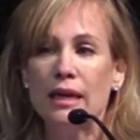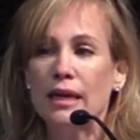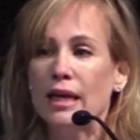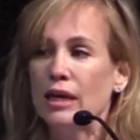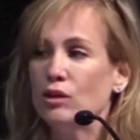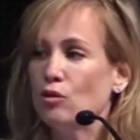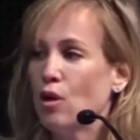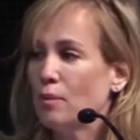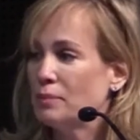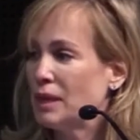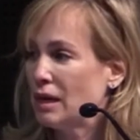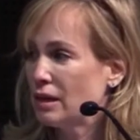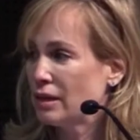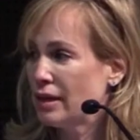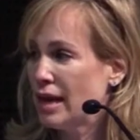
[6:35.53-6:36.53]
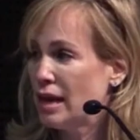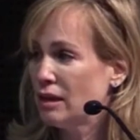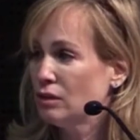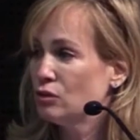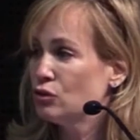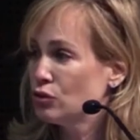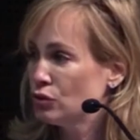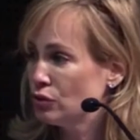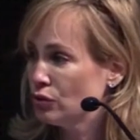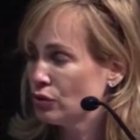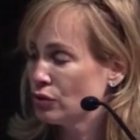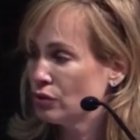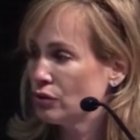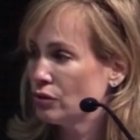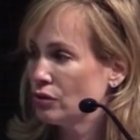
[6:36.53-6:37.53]
Can you opt out of that?
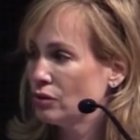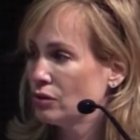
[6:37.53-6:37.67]
Sure.